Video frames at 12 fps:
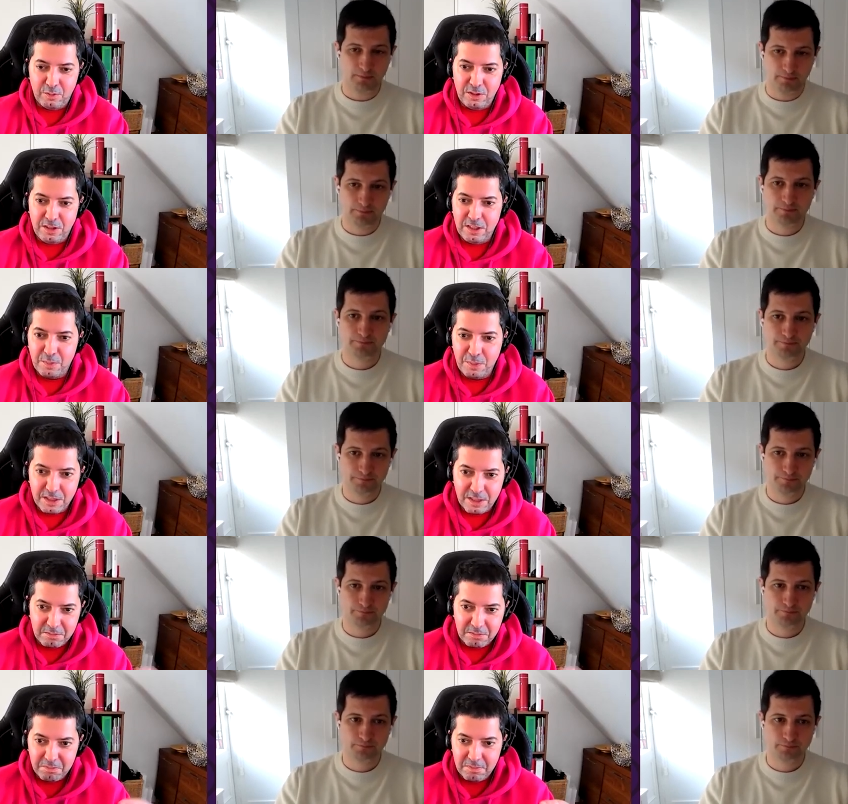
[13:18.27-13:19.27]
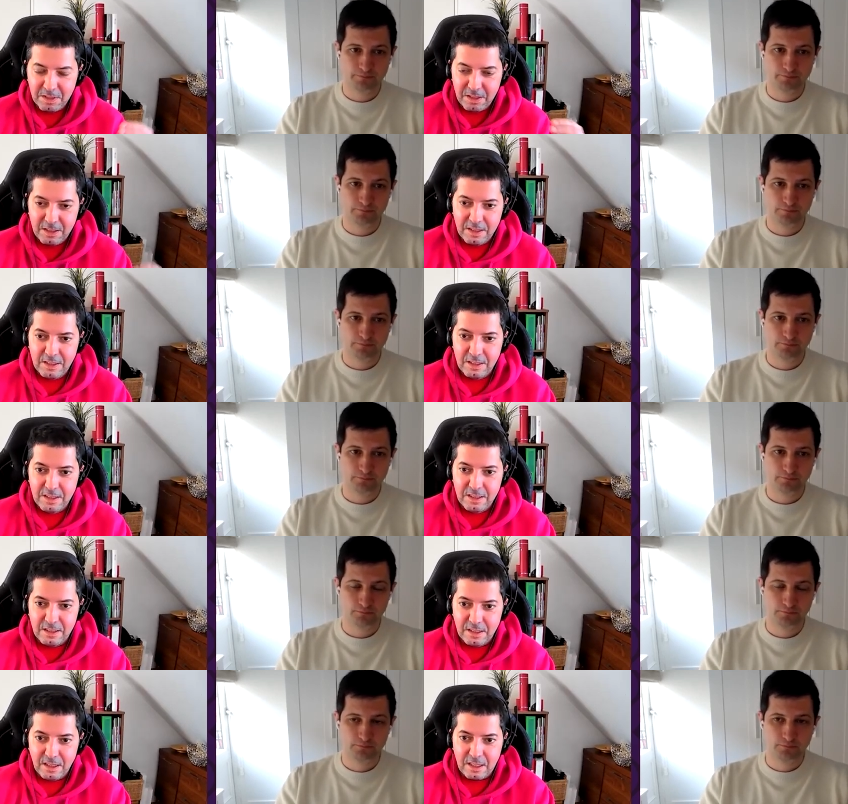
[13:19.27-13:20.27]
Speaker 1: yeah. would this be a
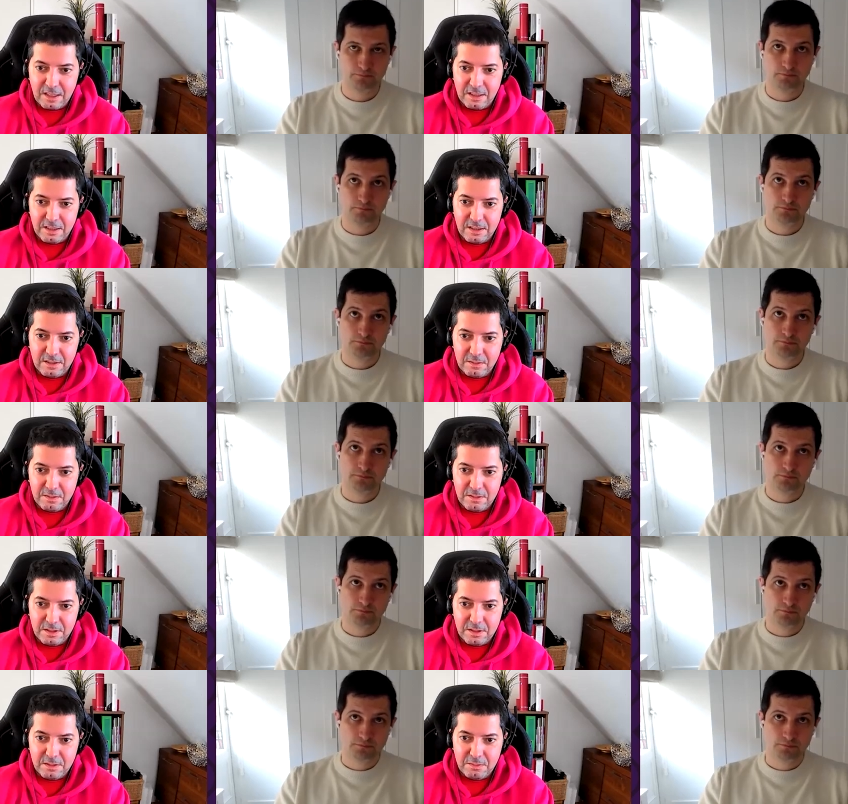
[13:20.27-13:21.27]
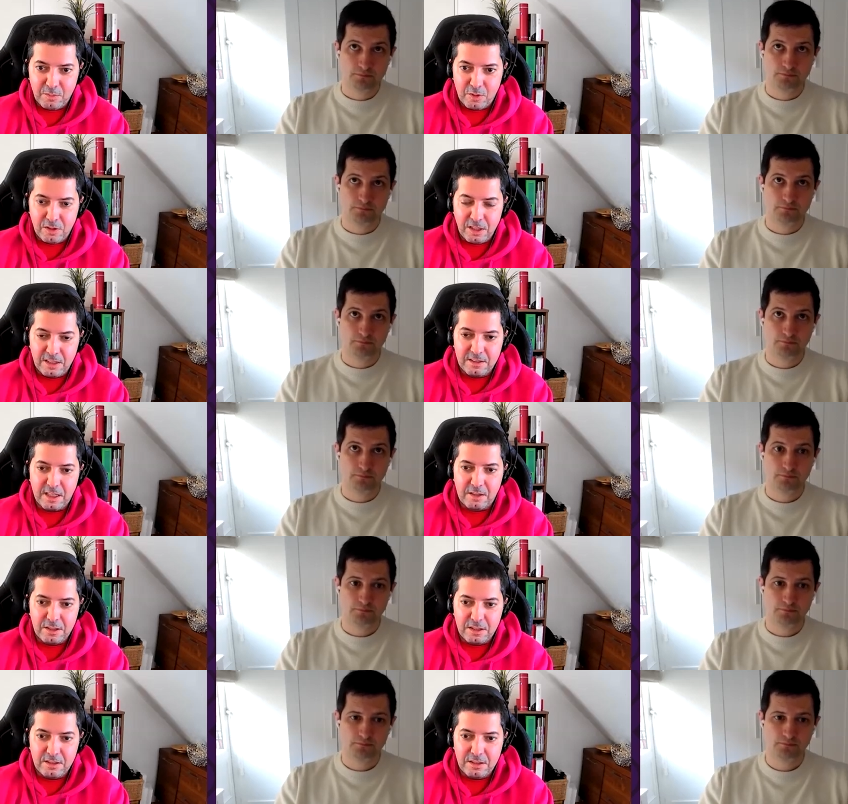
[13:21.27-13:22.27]
like a, a, more or less
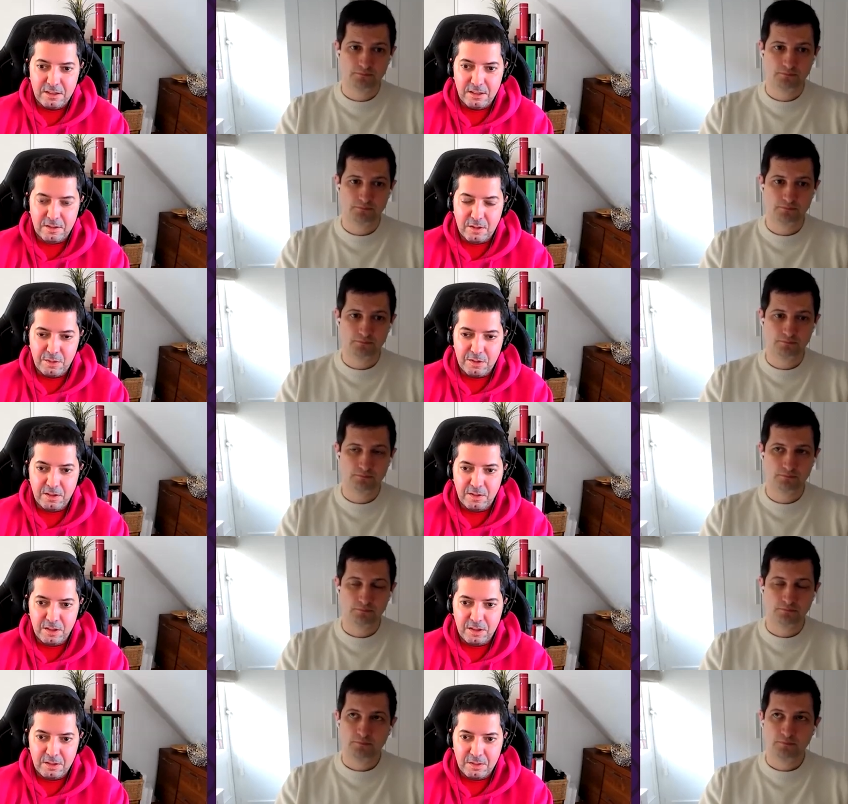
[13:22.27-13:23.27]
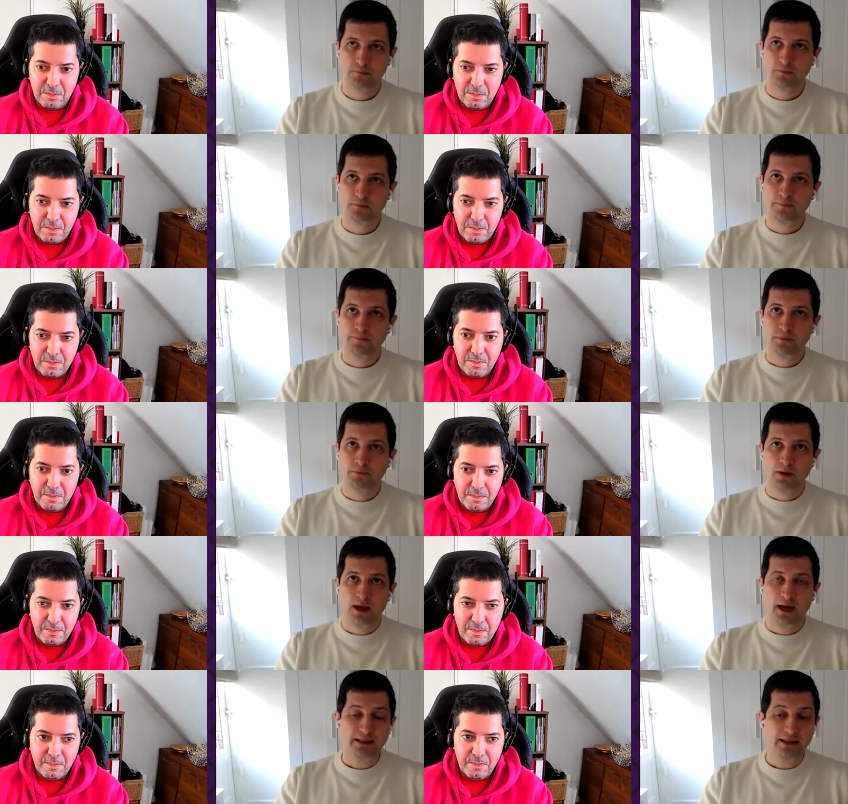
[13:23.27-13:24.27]
accurate description of it?
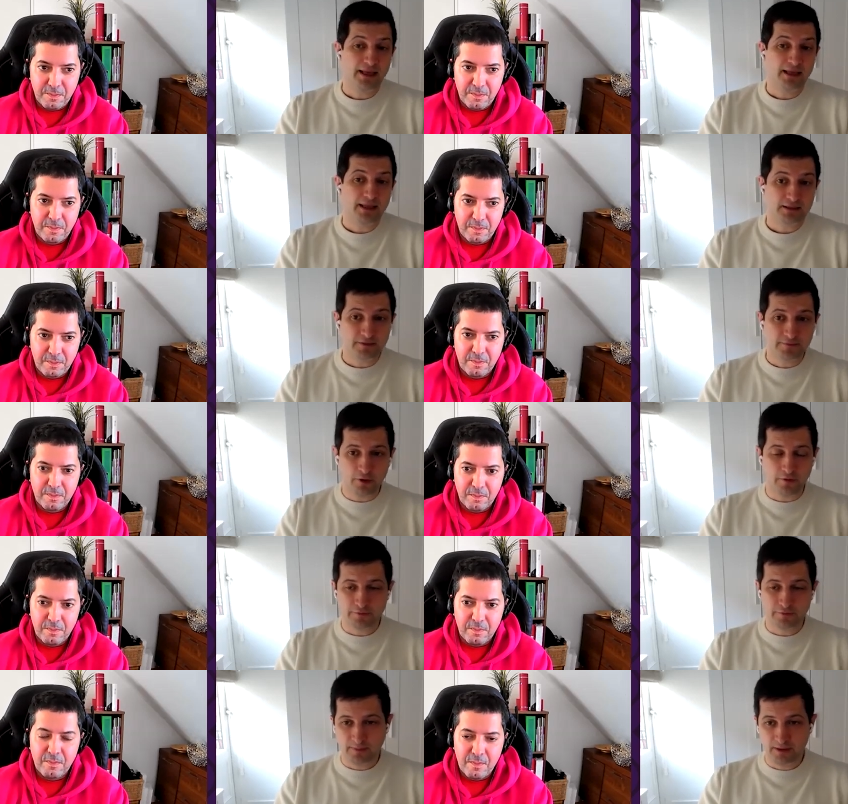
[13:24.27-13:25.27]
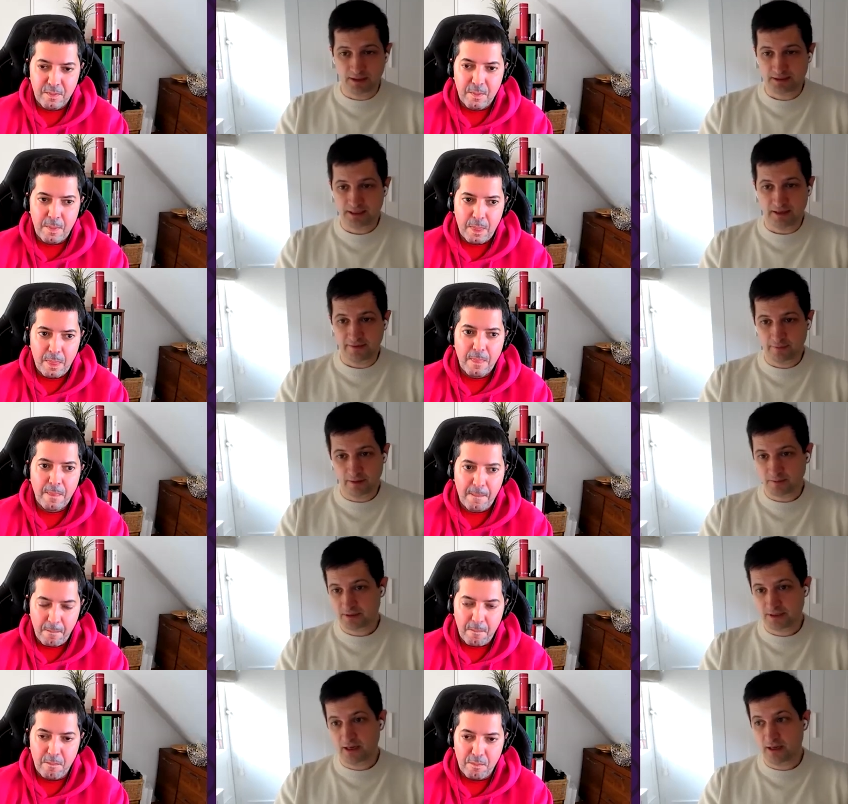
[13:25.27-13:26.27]
Speaker 2: I think it has evolved. I mean, listen, I,
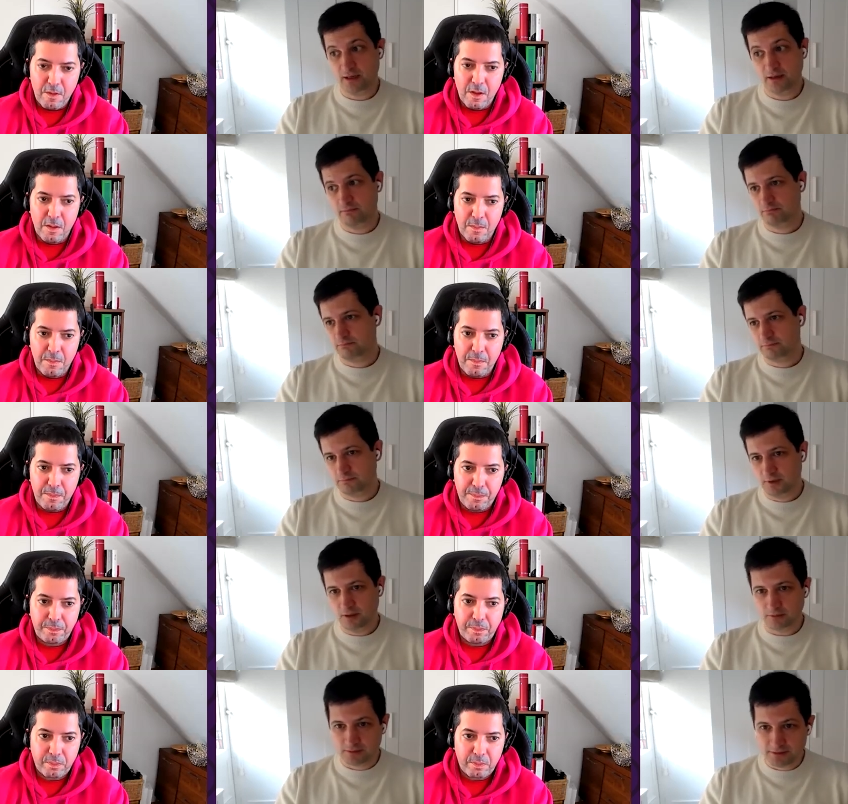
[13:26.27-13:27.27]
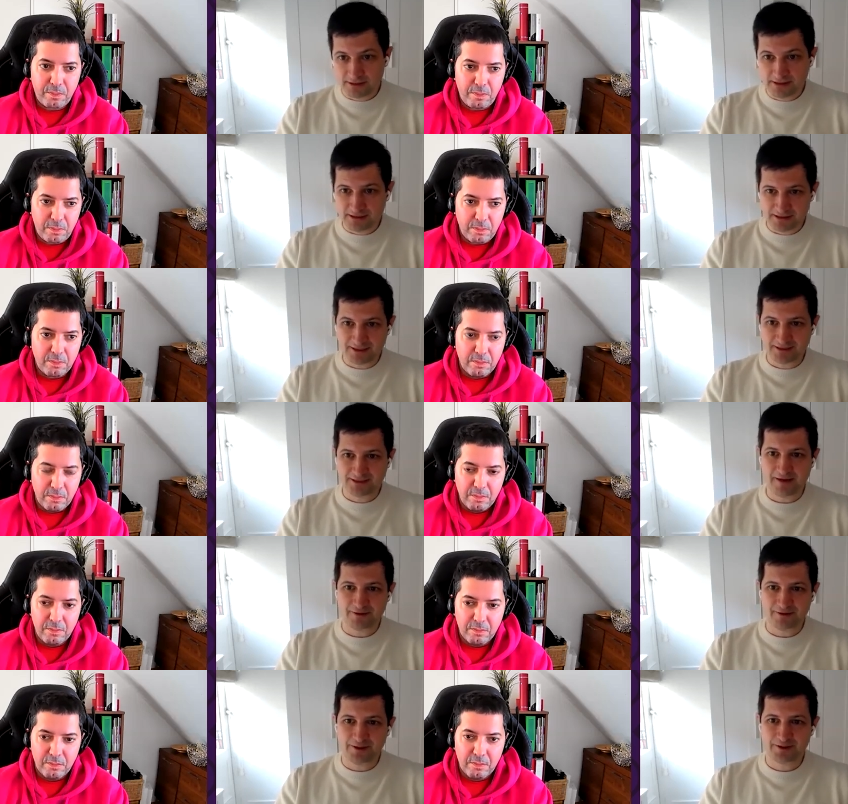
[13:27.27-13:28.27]
I was there yeah. in you know
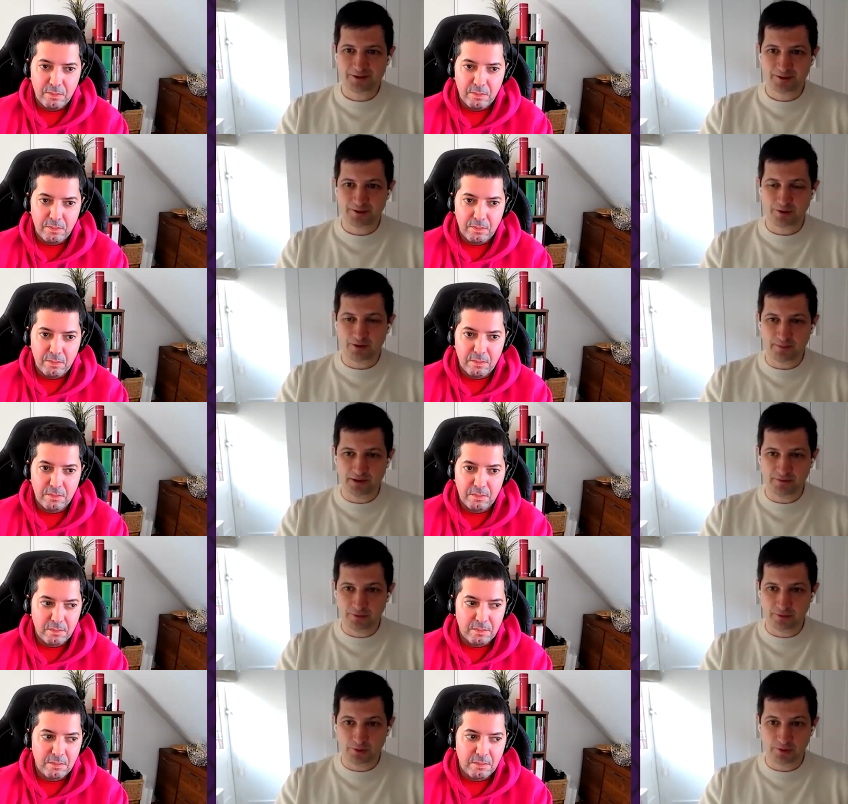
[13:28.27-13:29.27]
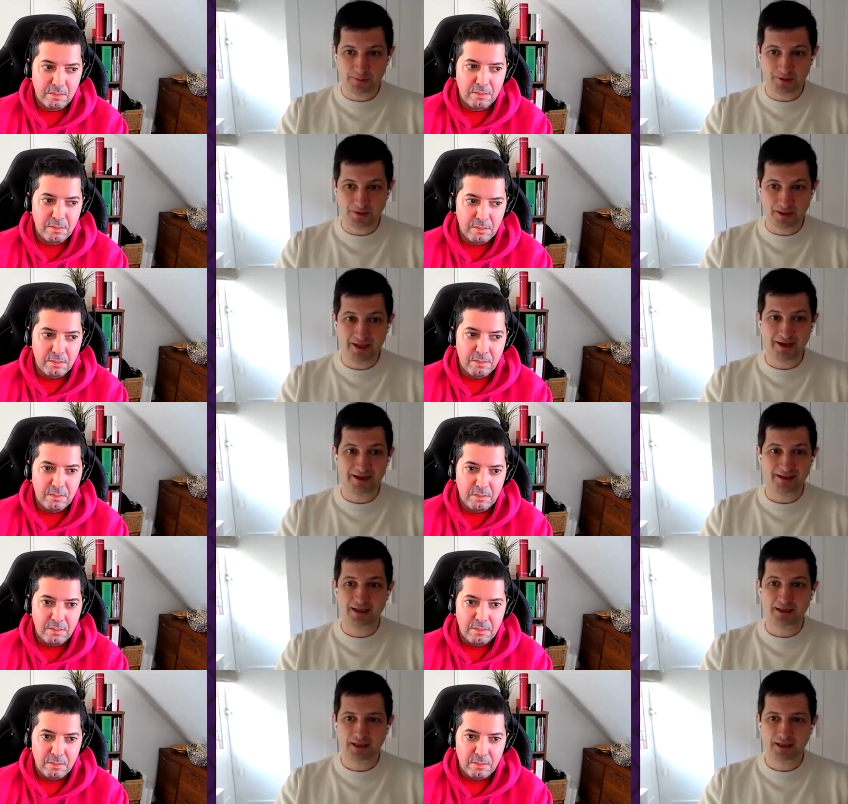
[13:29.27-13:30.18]
sixty-seven years ago. I mean, if you talked about AI at